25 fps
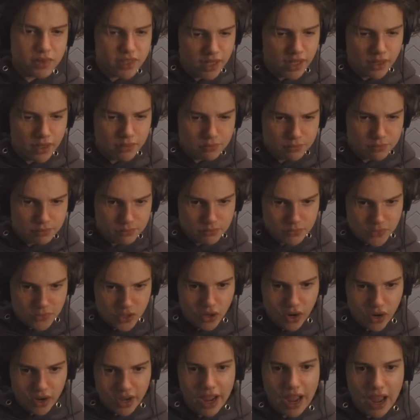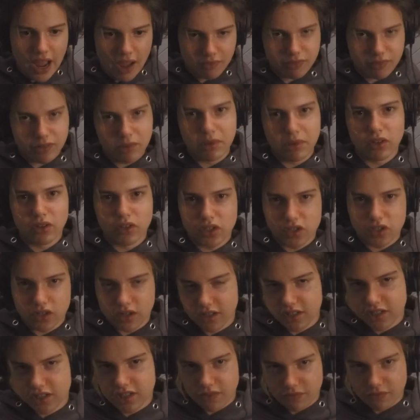that you don't have to be on
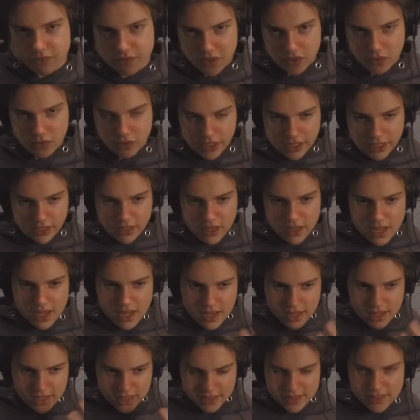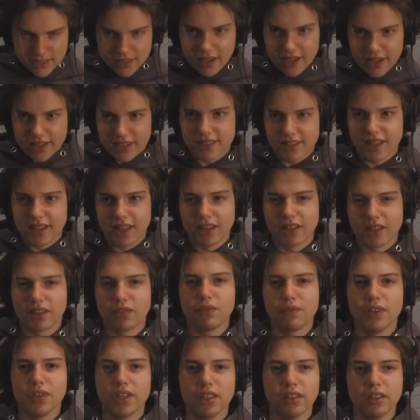drugs to feel that psychedelic
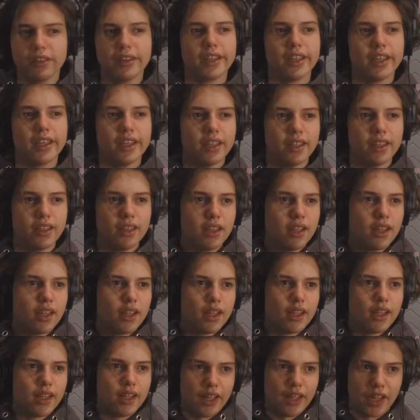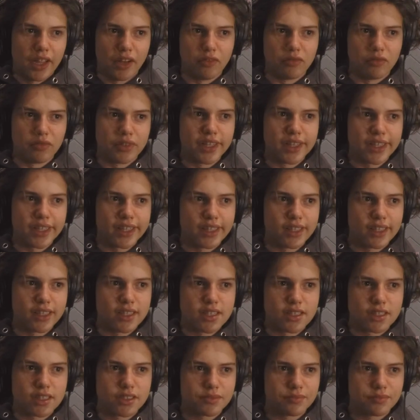feeling. It really
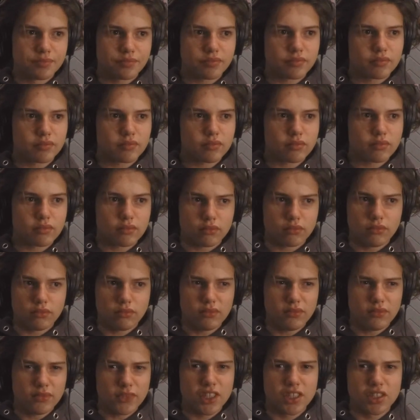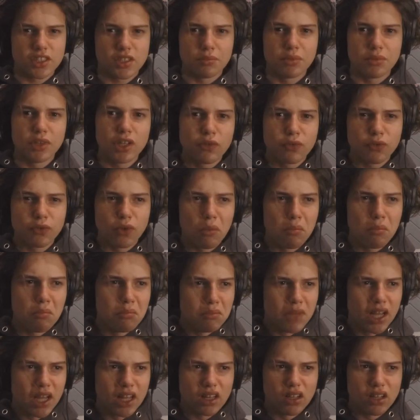is. It's a beautiful,
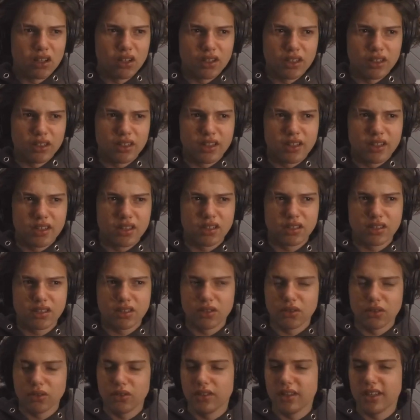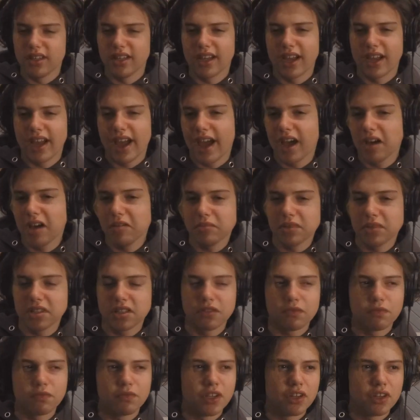mellow, soothing,
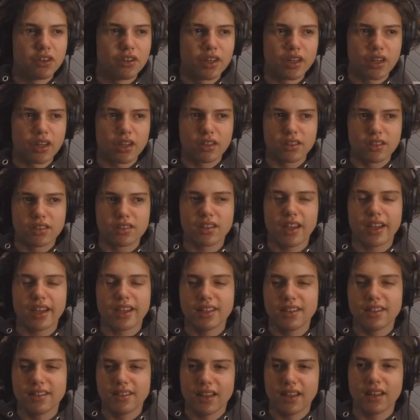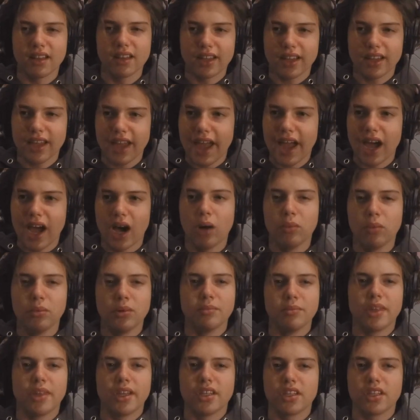atmospheric, psychedelic
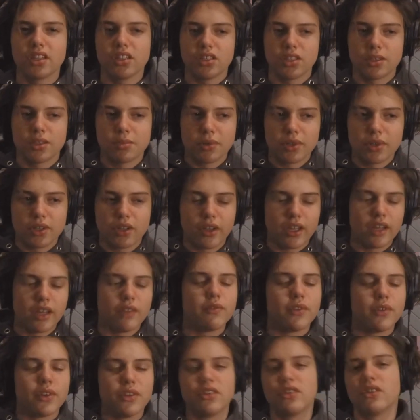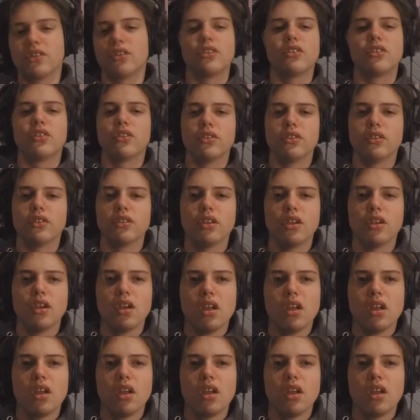album that you can just put your headphones onto.